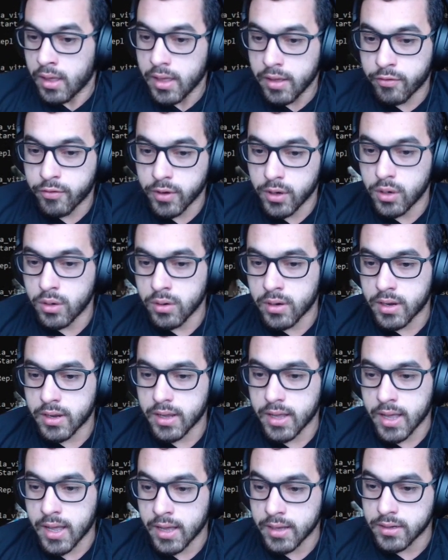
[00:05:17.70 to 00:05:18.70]
If we
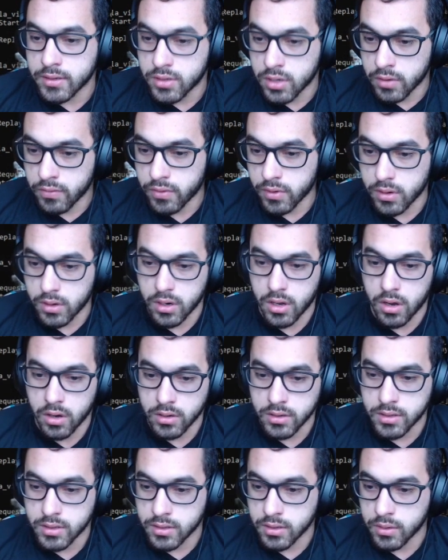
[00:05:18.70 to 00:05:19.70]
look at the server
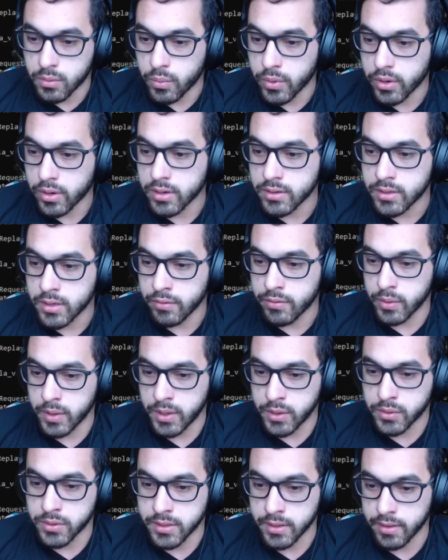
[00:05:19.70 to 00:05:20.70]
logs, we're going to see a few
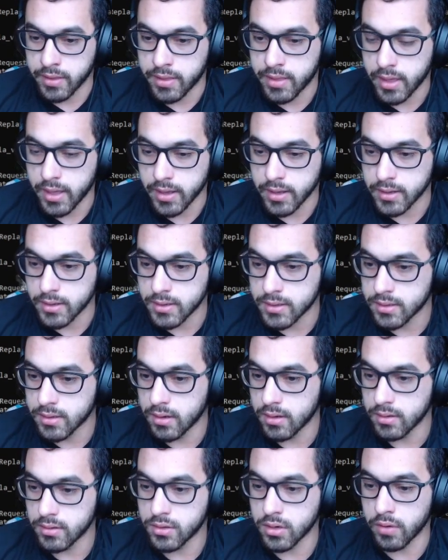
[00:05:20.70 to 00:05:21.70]
interesting things.
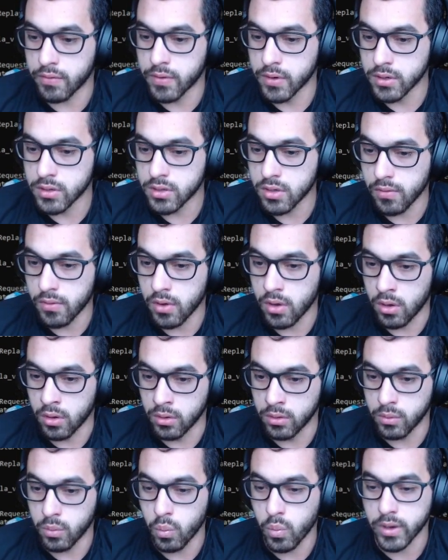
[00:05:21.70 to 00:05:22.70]
So first of
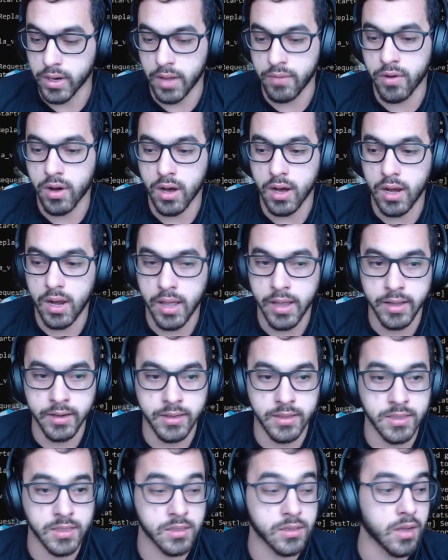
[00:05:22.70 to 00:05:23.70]
all, whenever a
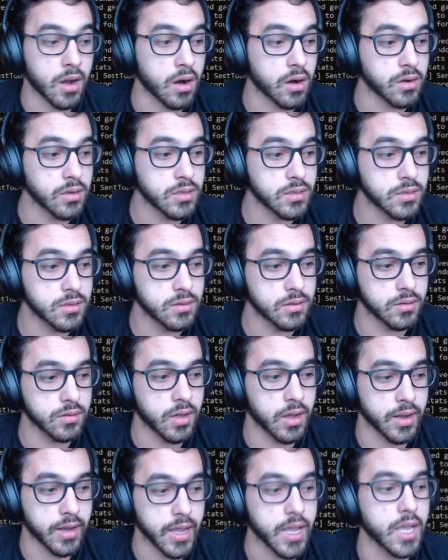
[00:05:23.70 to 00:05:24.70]
client starts
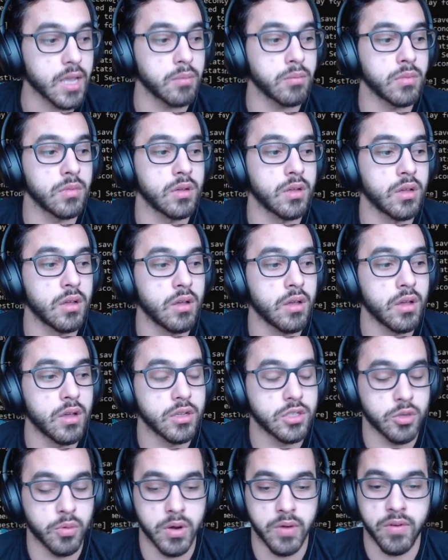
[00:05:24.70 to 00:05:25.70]
a game,
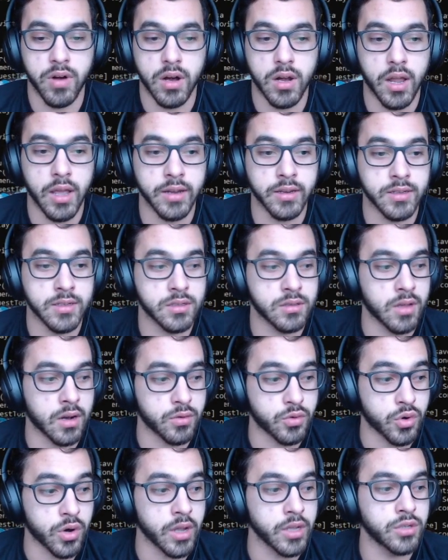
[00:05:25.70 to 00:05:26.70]
so whenever a client
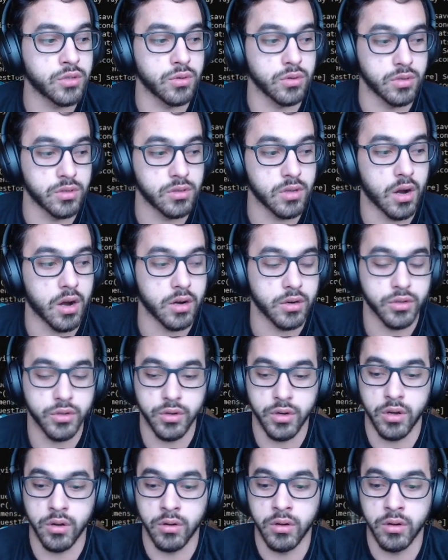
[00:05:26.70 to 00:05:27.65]
tries to start,